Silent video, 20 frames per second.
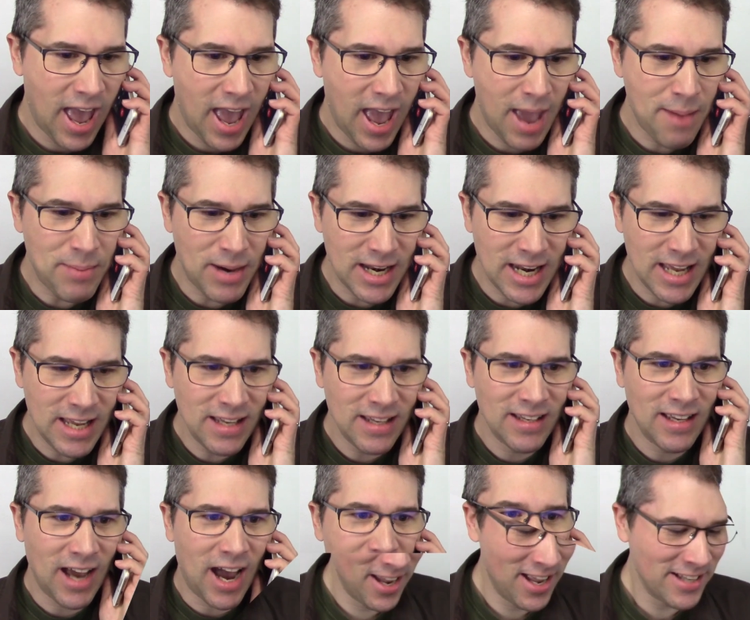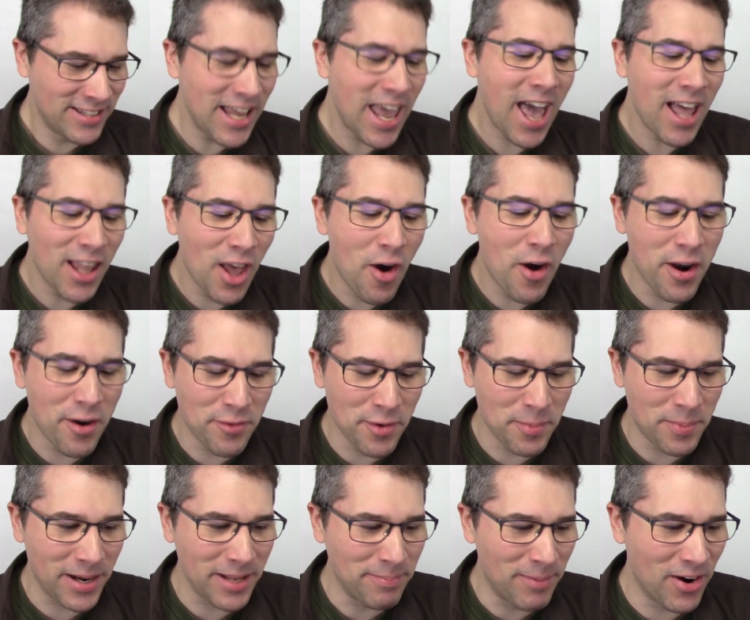Hey, buddy. Say hello to
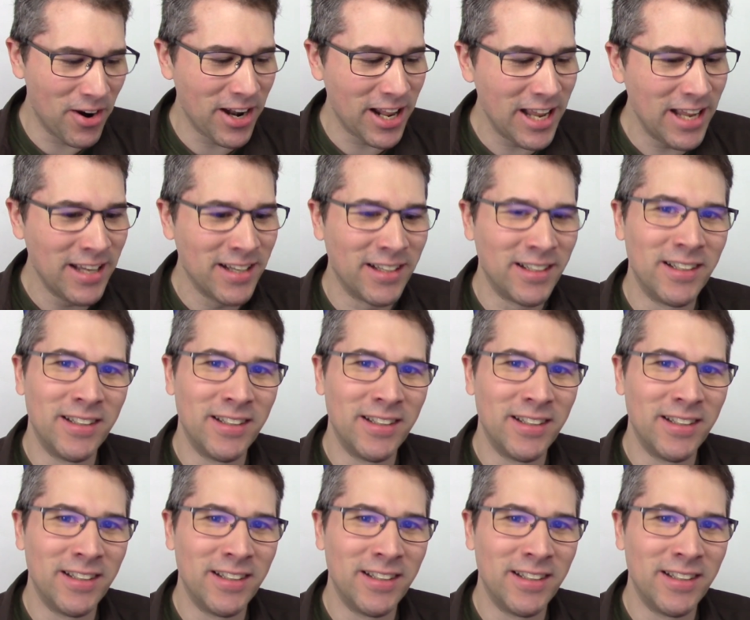everybody, Marty.